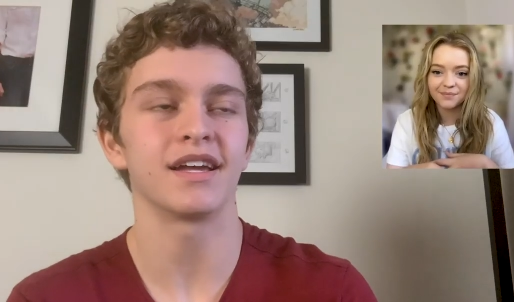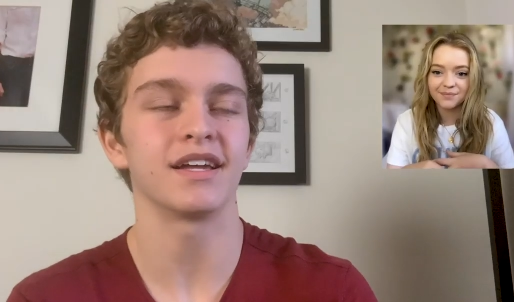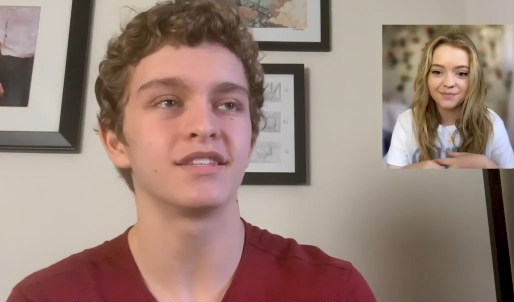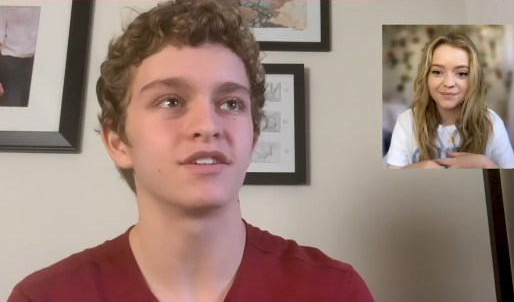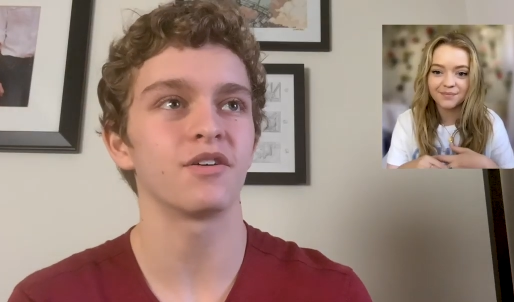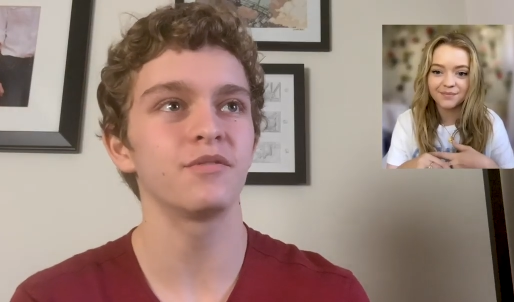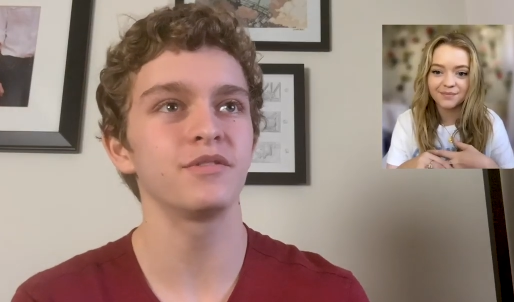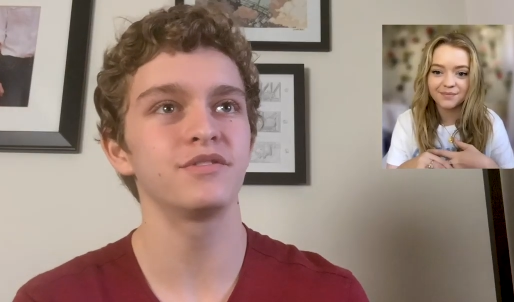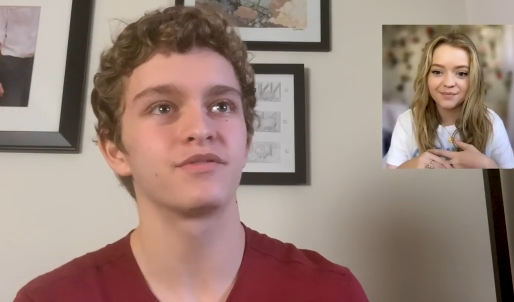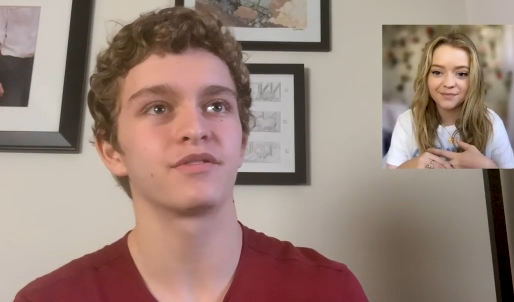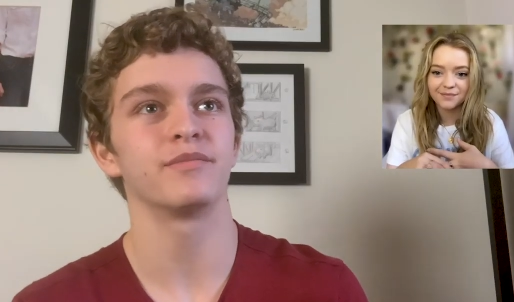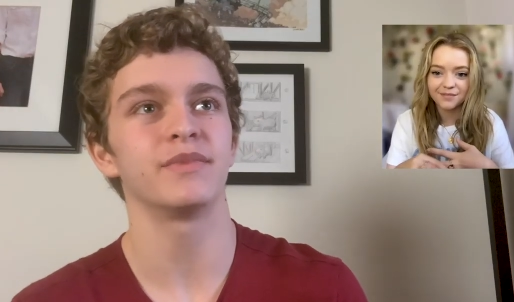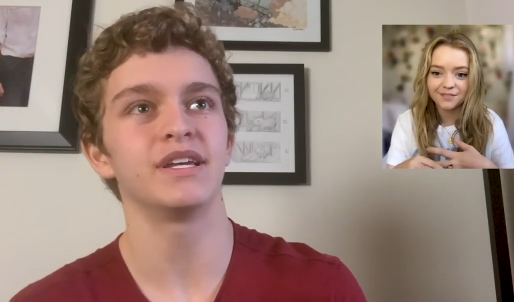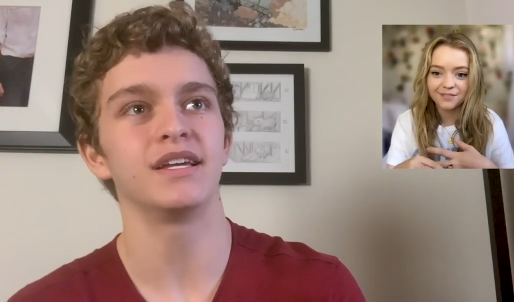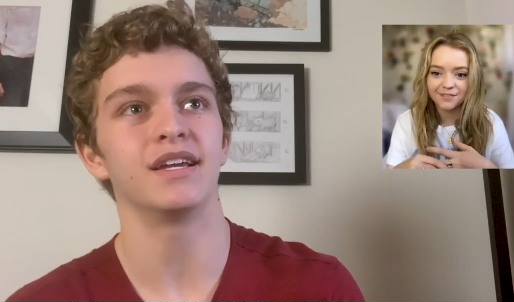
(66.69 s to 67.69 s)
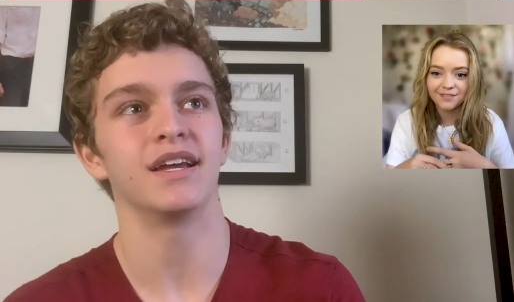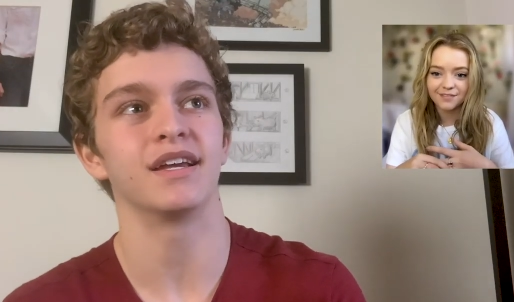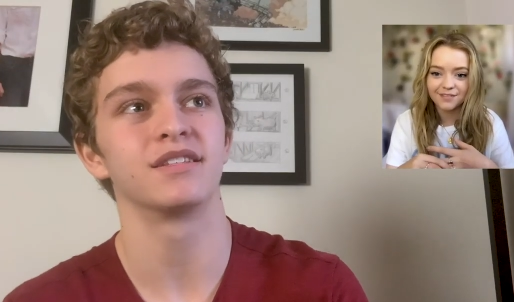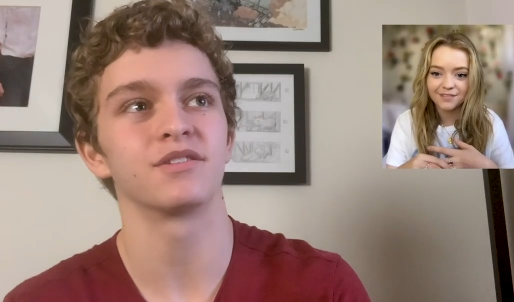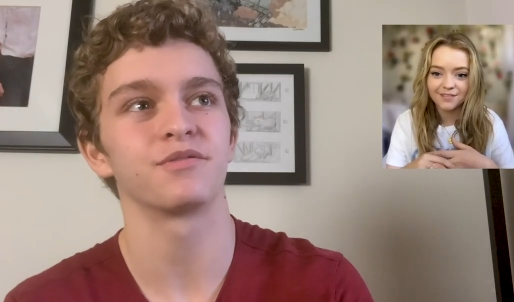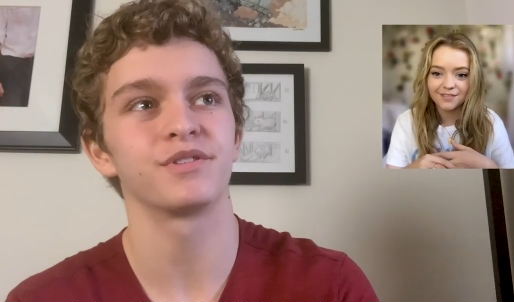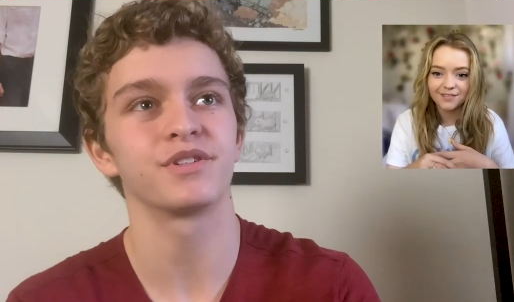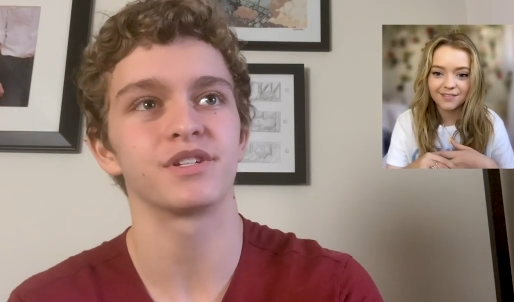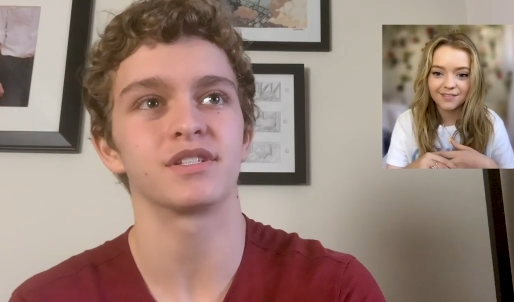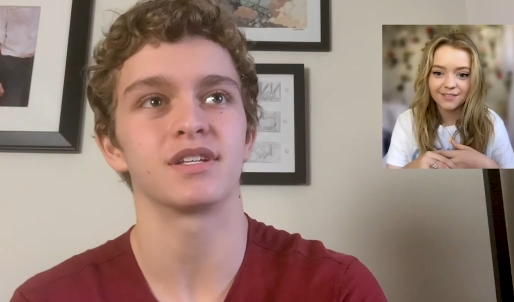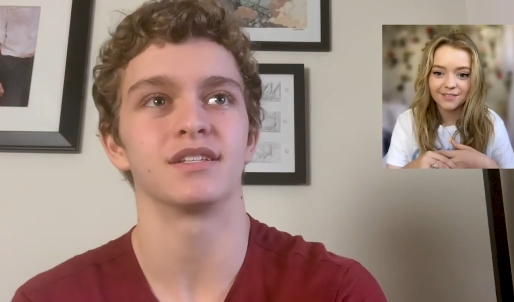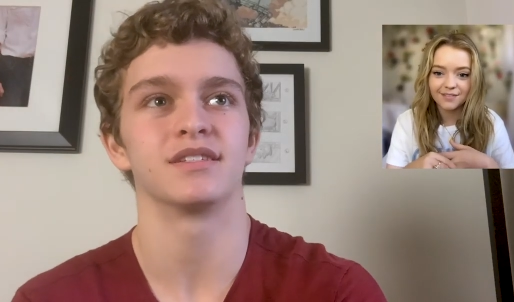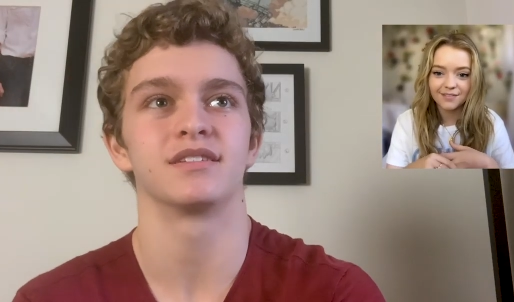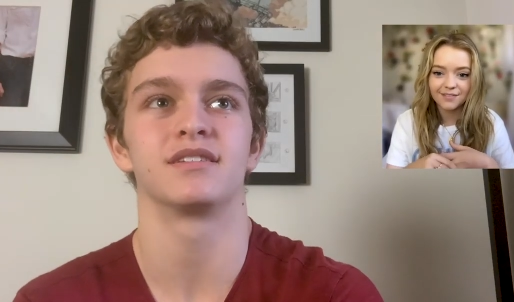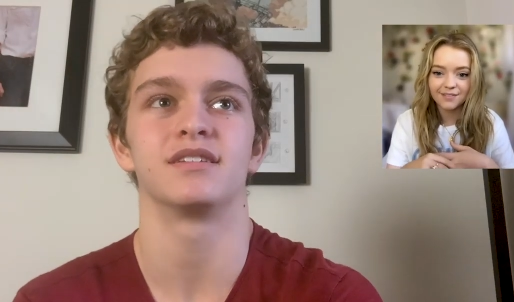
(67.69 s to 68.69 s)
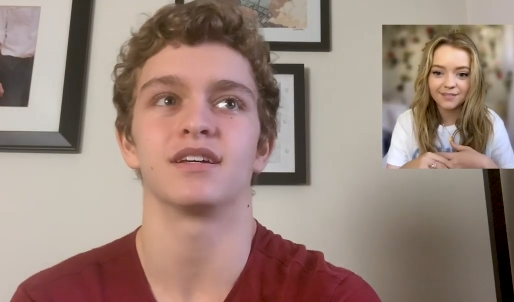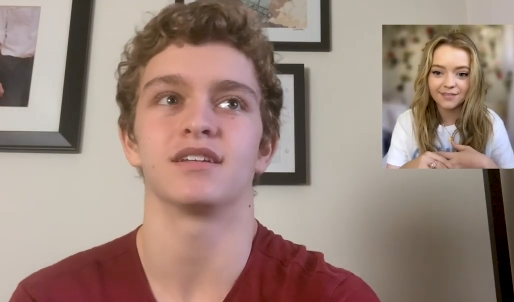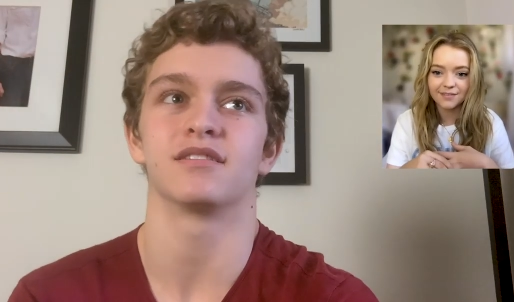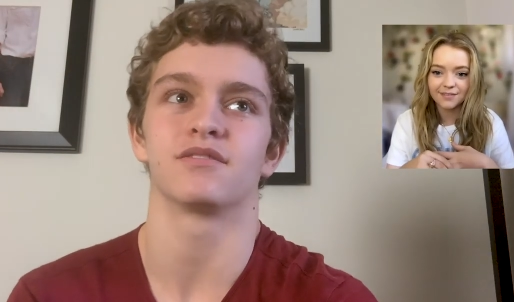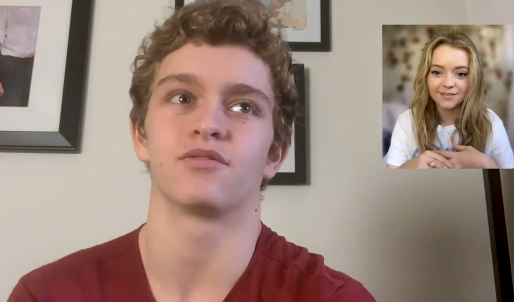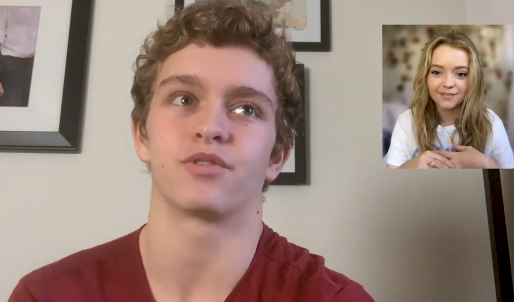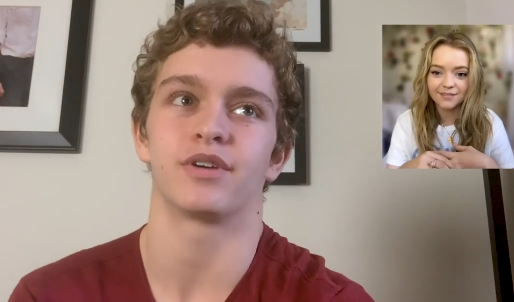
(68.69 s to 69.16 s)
Speaker 1: It's always, for me, it's always just tons and tons of